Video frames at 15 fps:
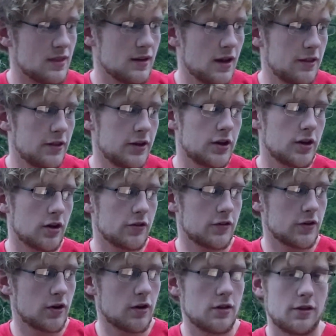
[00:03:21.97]
And then you can also
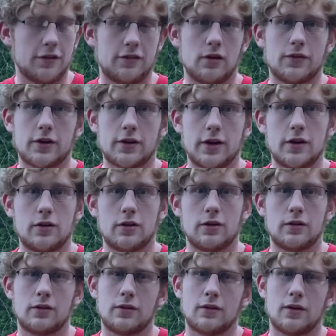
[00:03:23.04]
go to the Silver Creek
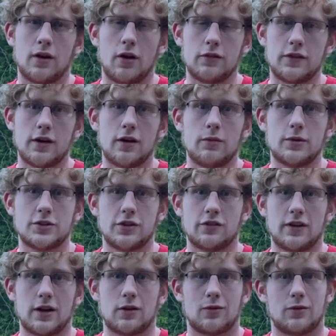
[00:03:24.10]
Hotel, which is
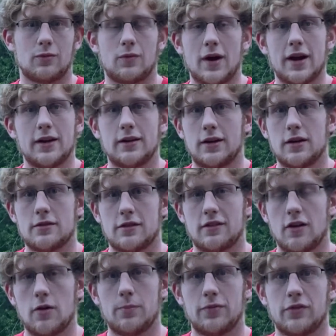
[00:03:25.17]
like right near the
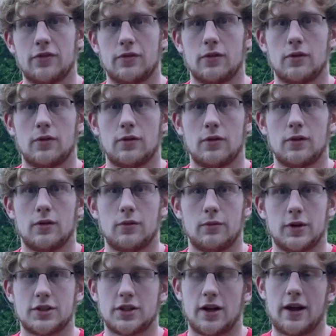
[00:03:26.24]
slopes,
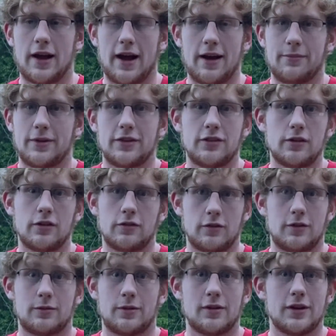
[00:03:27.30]
which I've been to, is
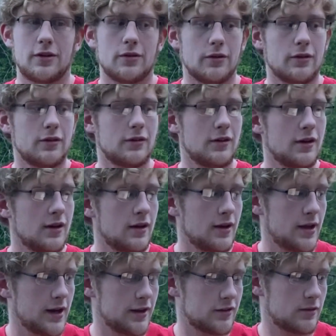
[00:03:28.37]
really cool,
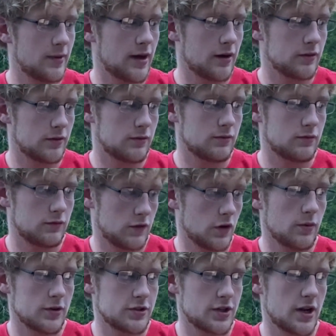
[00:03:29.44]
and it's around two
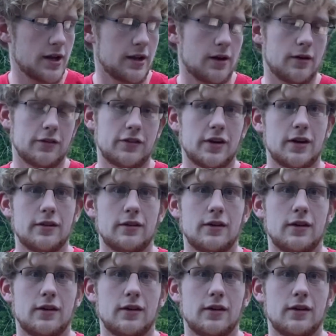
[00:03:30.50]
hundred a night also.